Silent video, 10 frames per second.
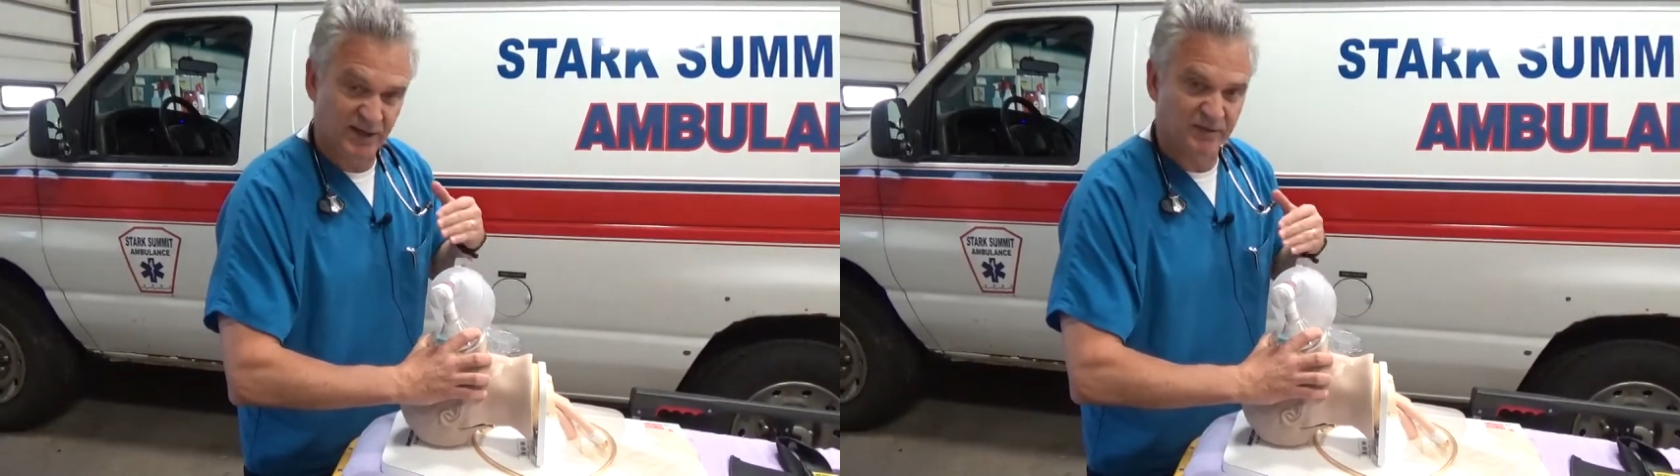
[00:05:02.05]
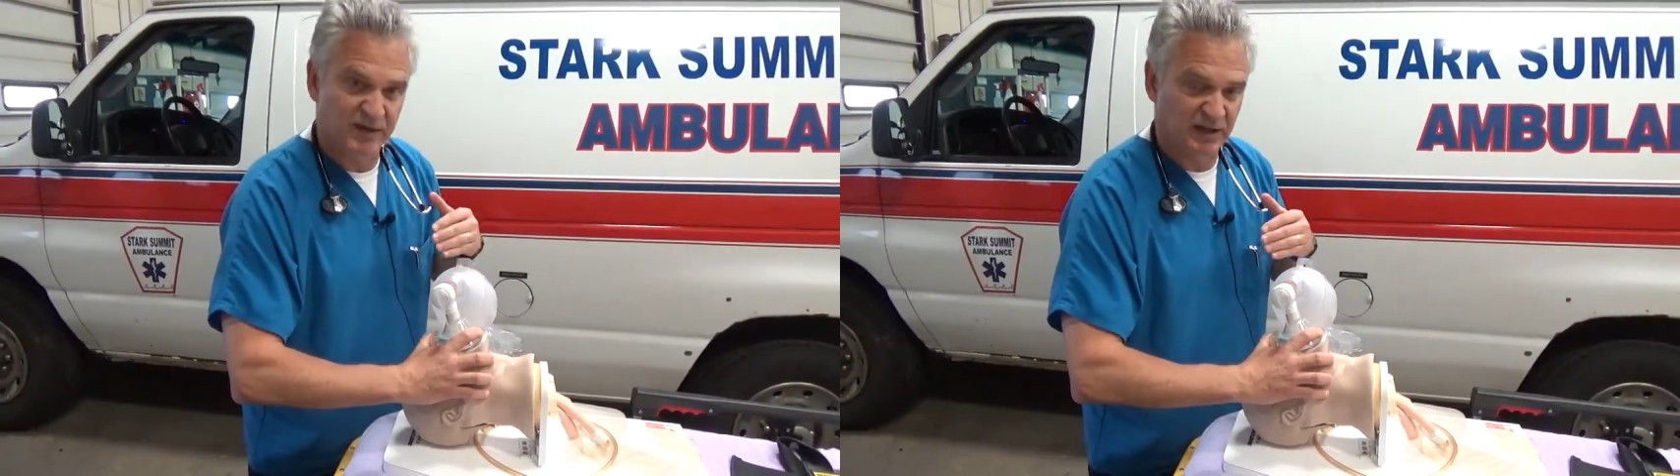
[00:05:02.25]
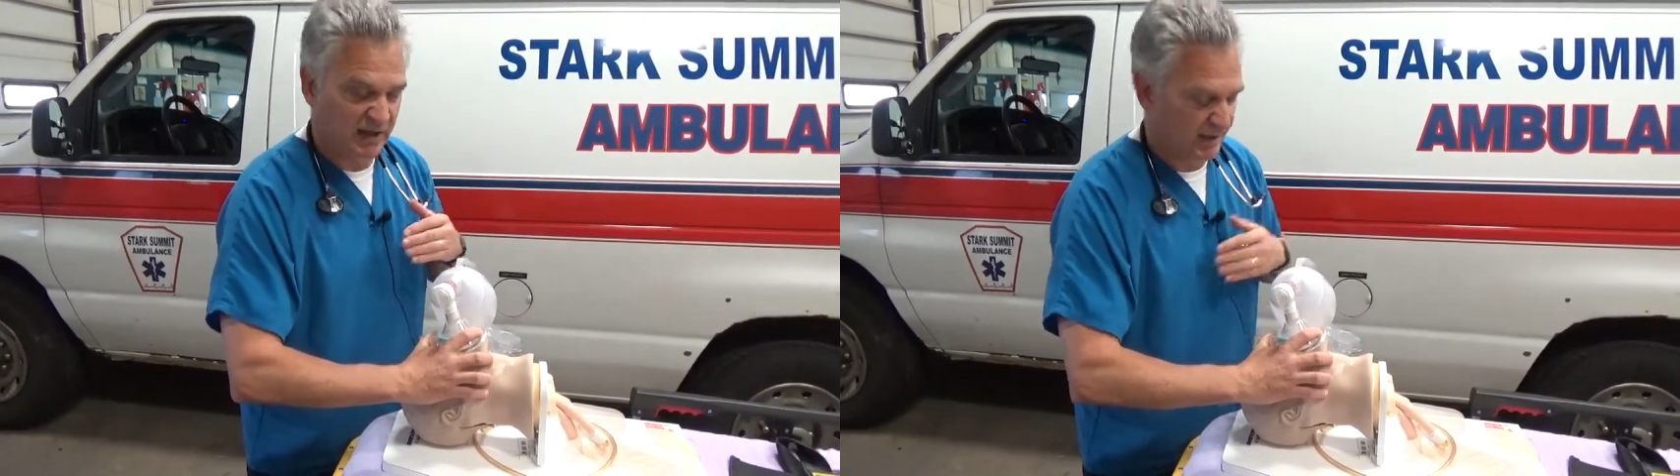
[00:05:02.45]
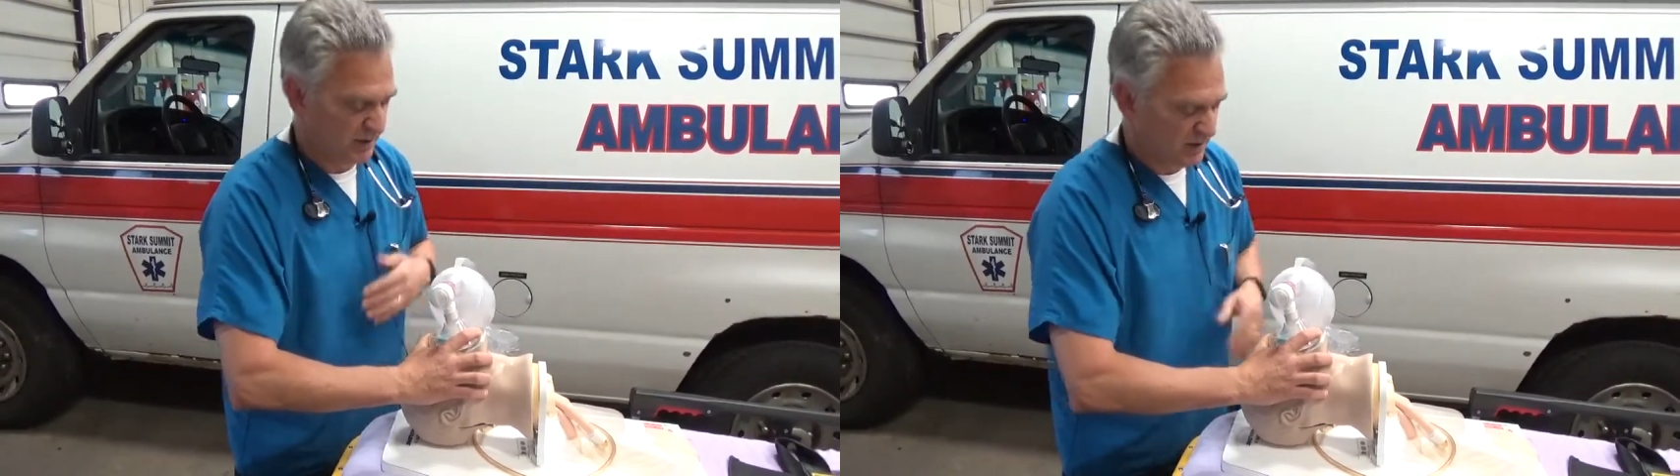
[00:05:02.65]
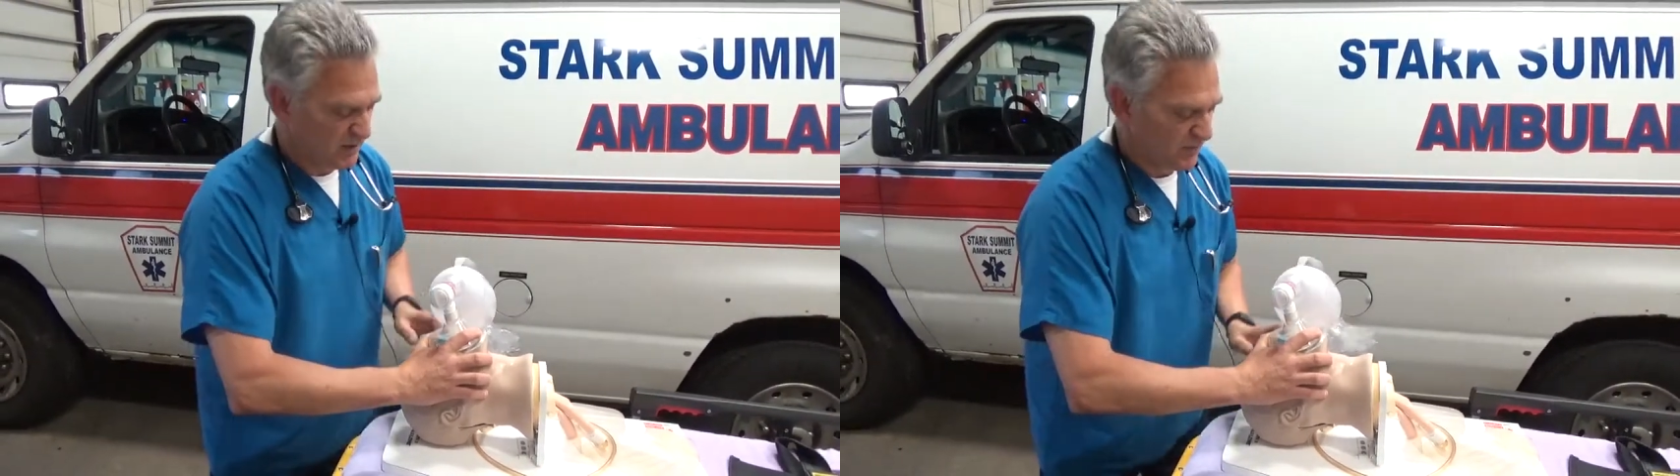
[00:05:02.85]
to ventilate.
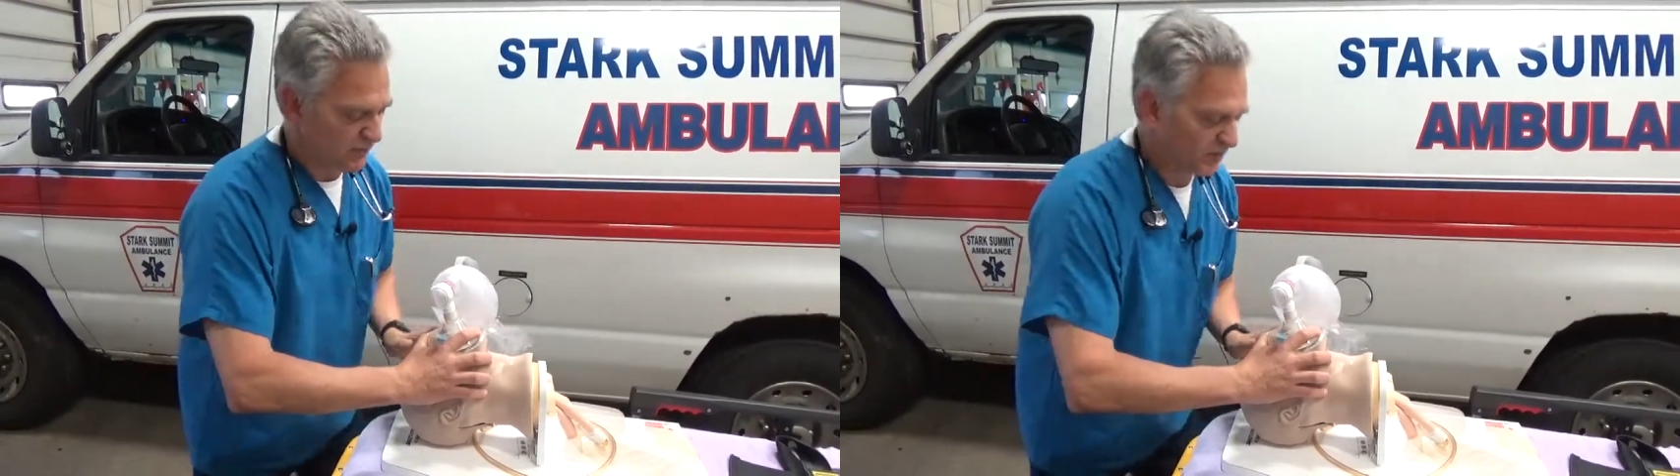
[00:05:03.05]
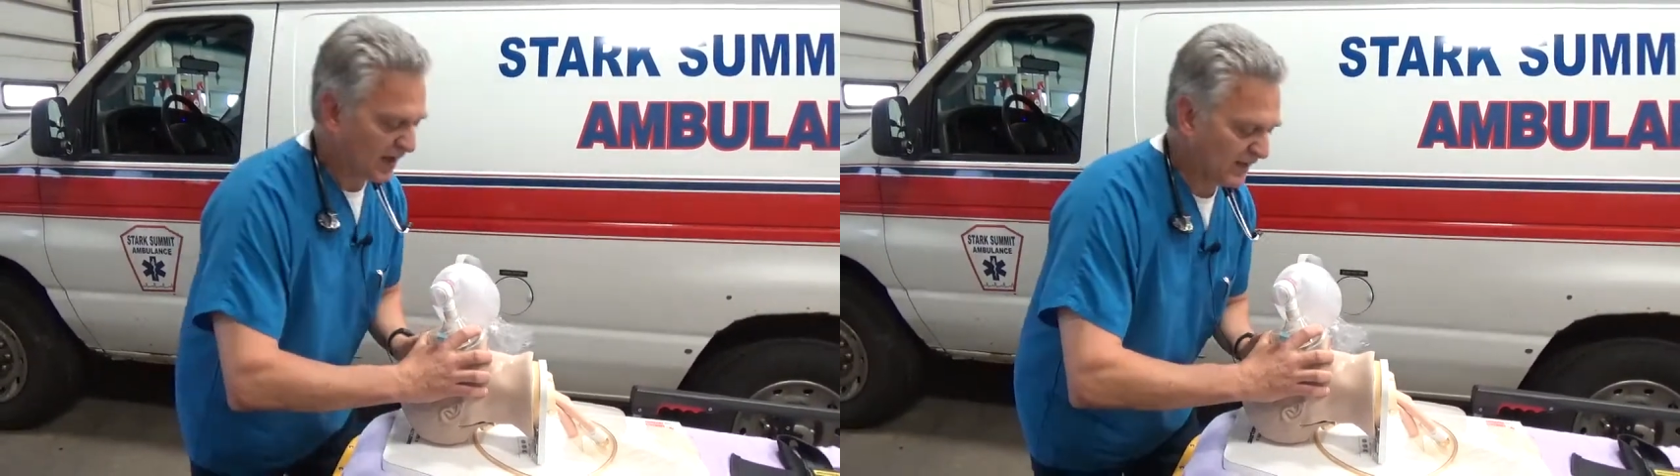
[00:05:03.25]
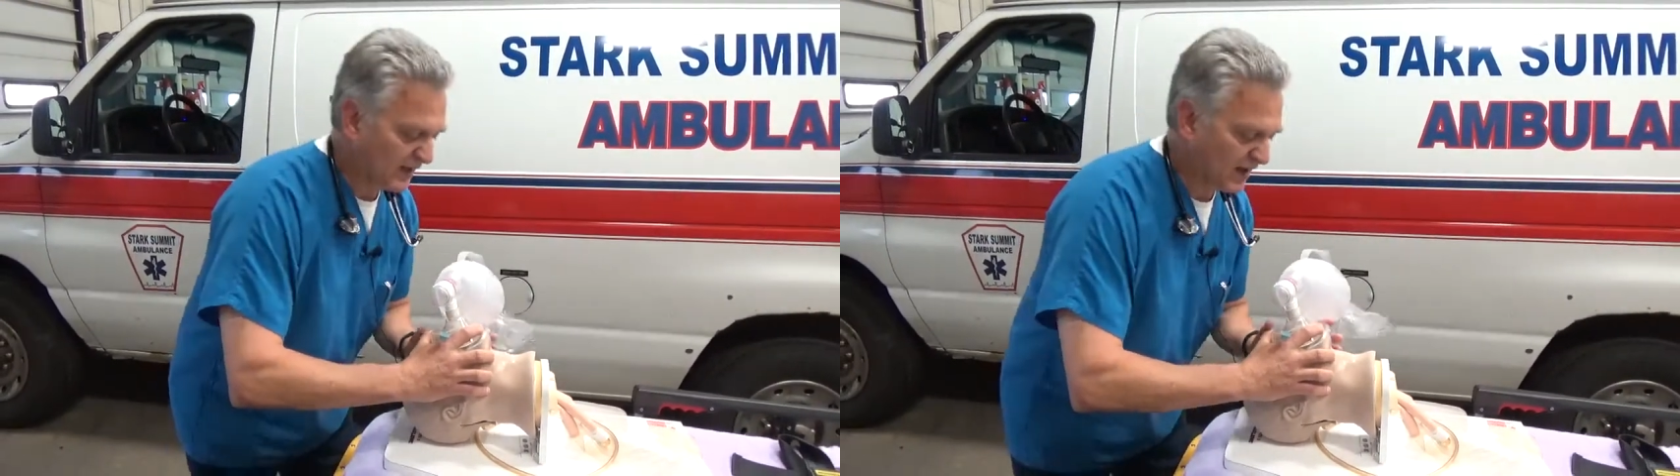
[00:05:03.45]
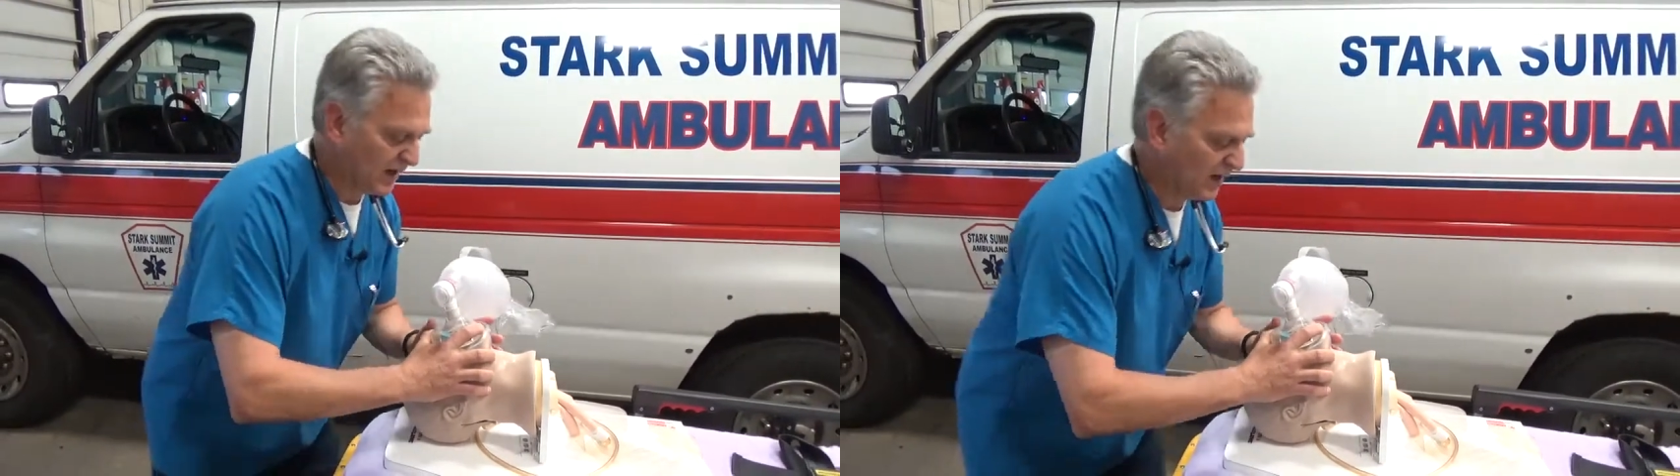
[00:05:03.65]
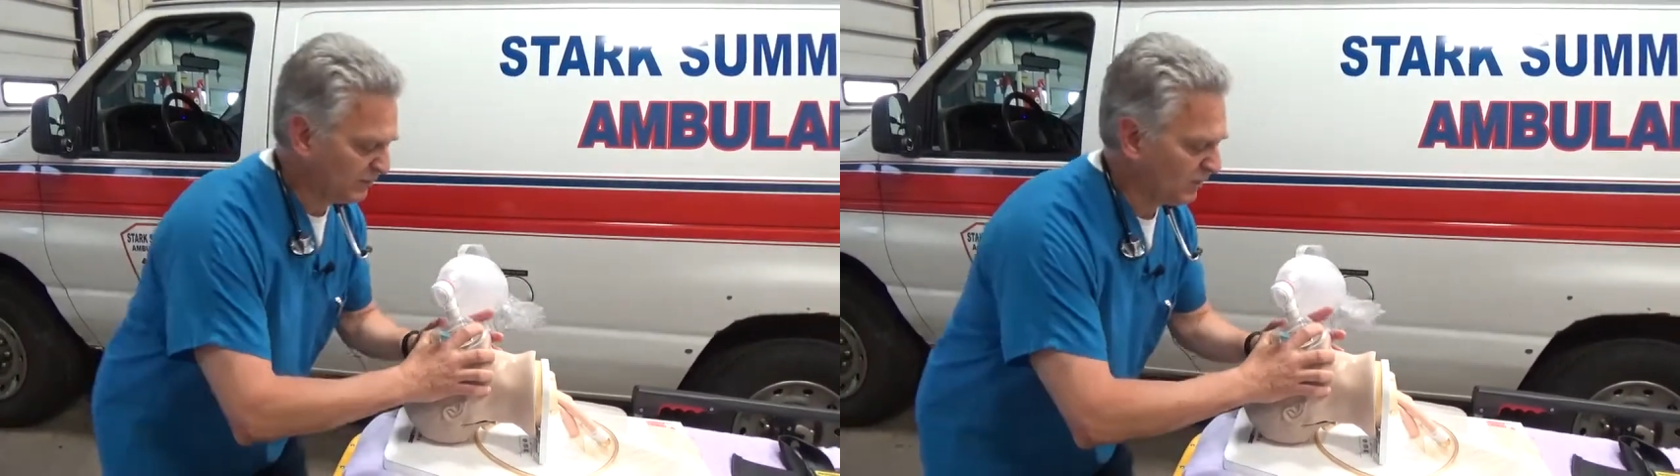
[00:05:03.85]
So now that I'm